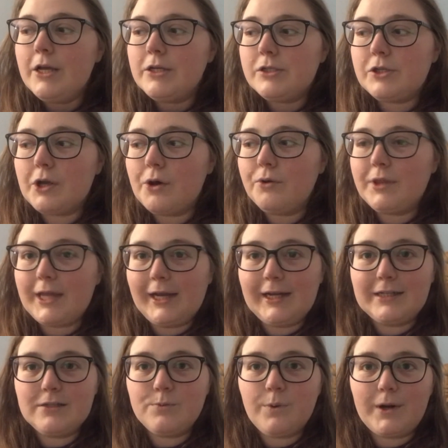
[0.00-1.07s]
So
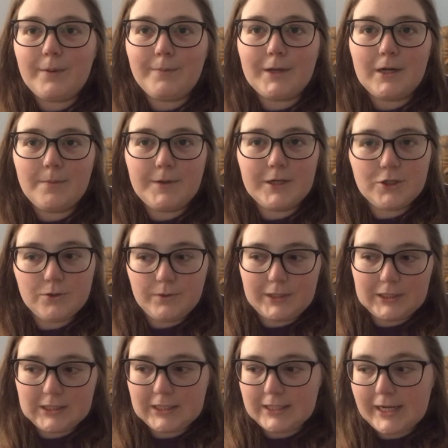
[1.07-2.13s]
that is what I'm gonna be
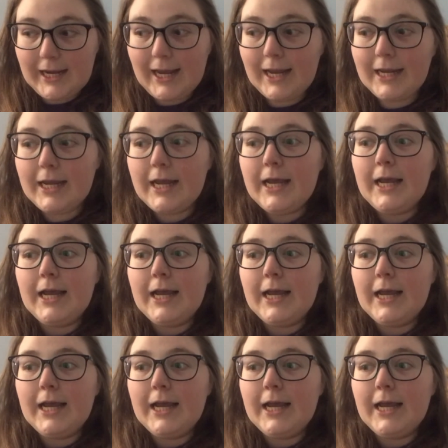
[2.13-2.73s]
doing today.